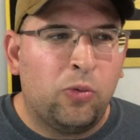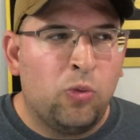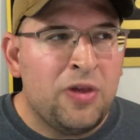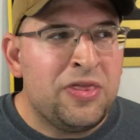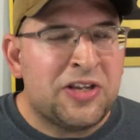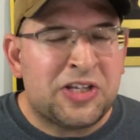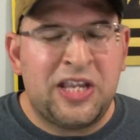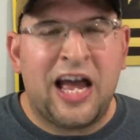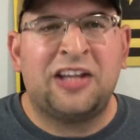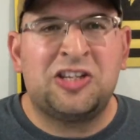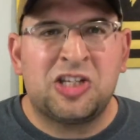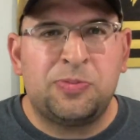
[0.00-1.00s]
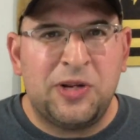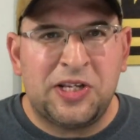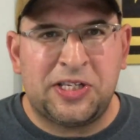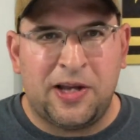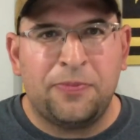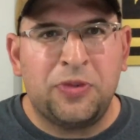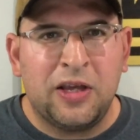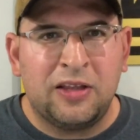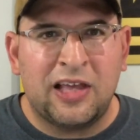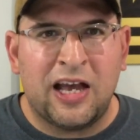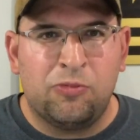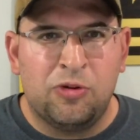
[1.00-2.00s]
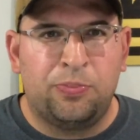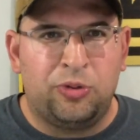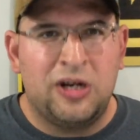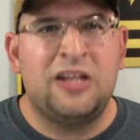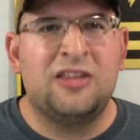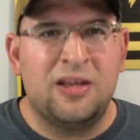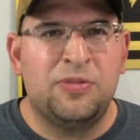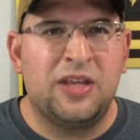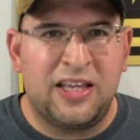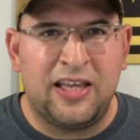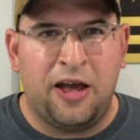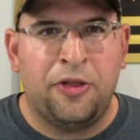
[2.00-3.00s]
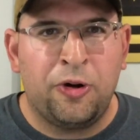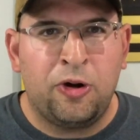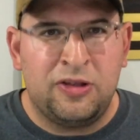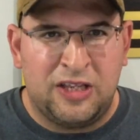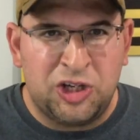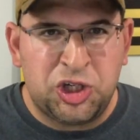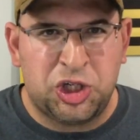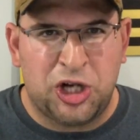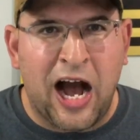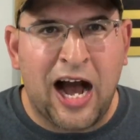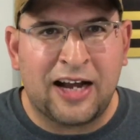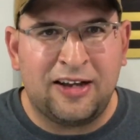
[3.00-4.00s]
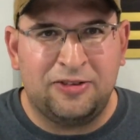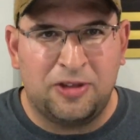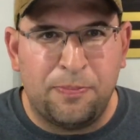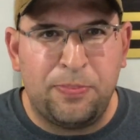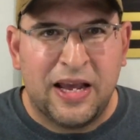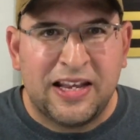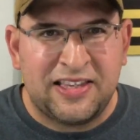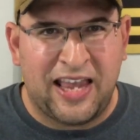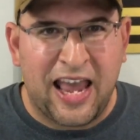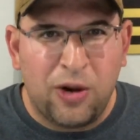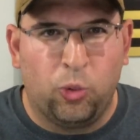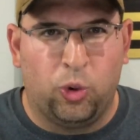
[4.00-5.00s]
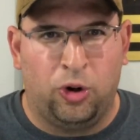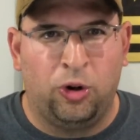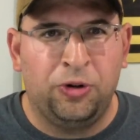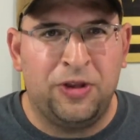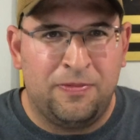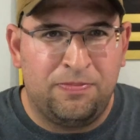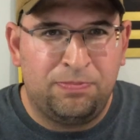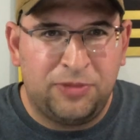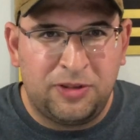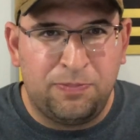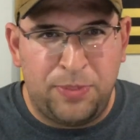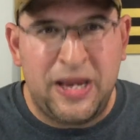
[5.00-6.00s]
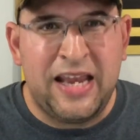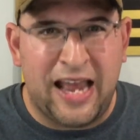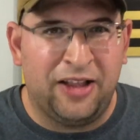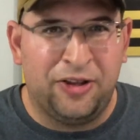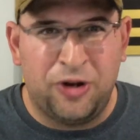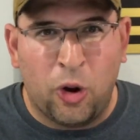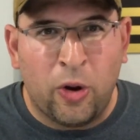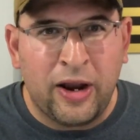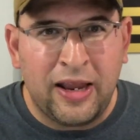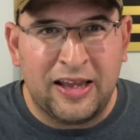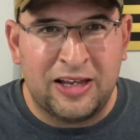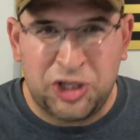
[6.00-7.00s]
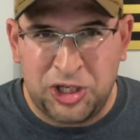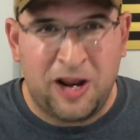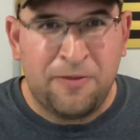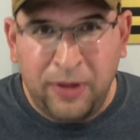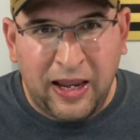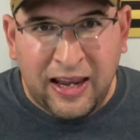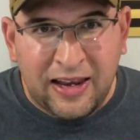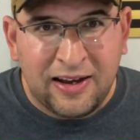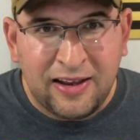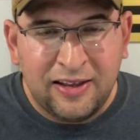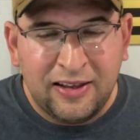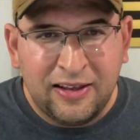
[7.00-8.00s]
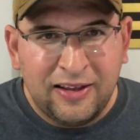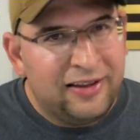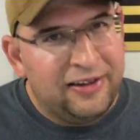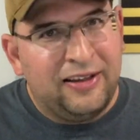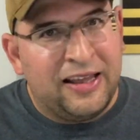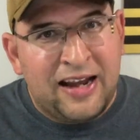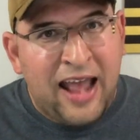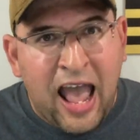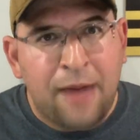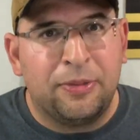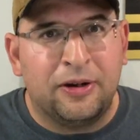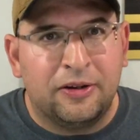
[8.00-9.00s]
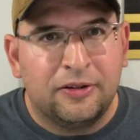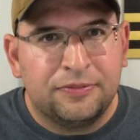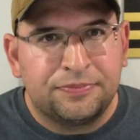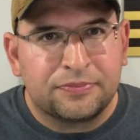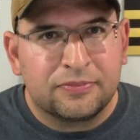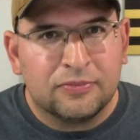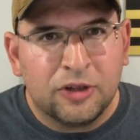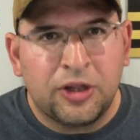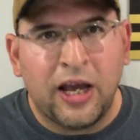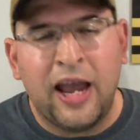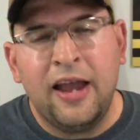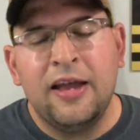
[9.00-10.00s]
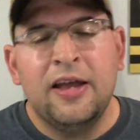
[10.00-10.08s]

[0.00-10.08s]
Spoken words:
wouldn't this not just be something that would bring them together and they shock the Big Ten world and beat Illinois in Champaign? And it happened, okay?